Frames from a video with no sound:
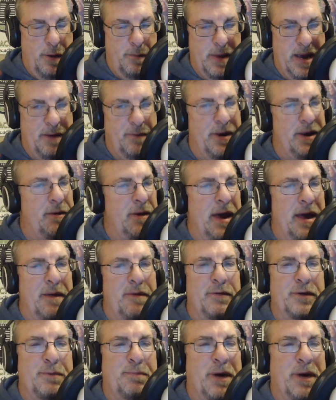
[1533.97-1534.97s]
And
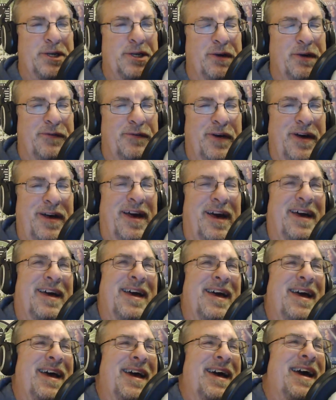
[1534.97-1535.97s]
there was a bunch of
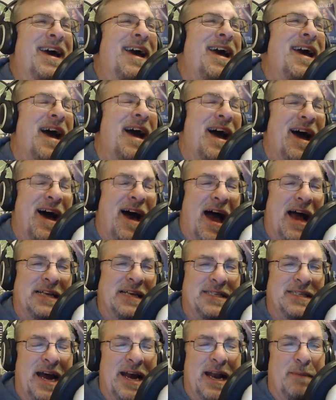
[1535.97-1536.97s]
I
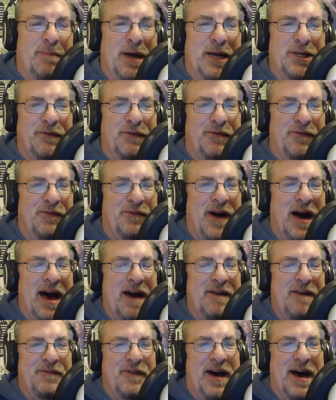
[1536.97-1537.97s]
signed a bunch of
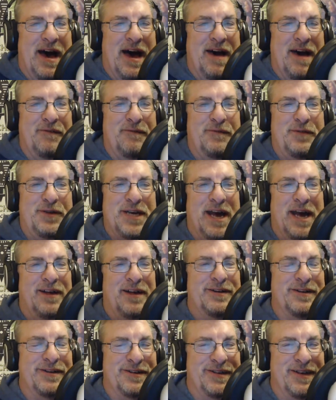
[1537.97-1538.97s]
5-5
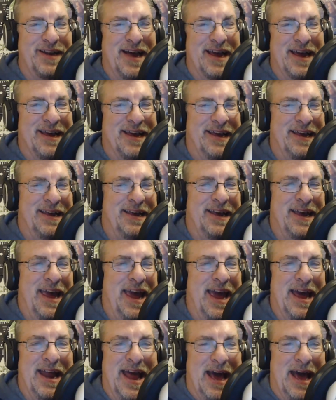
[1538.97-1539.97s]
challenges that I
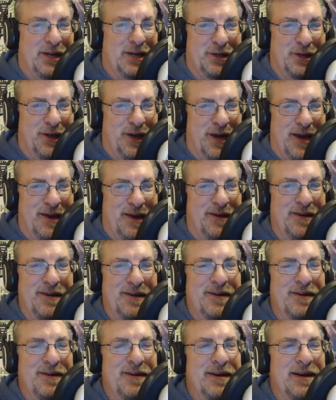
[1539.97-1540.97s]
can't actually
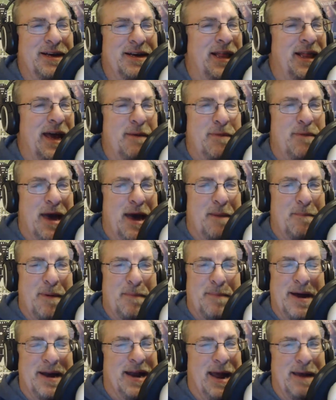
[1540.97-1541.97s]
claim yet,
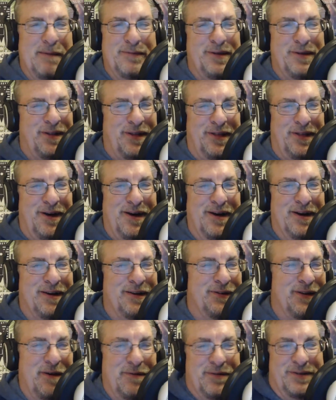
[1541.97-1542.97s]
but my name's on the log
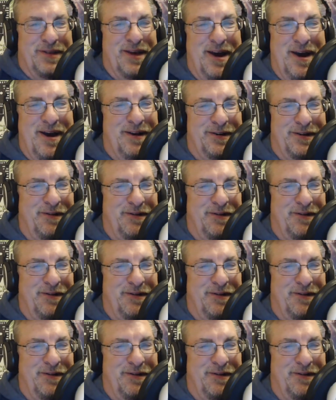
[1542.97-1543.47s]
because I was there.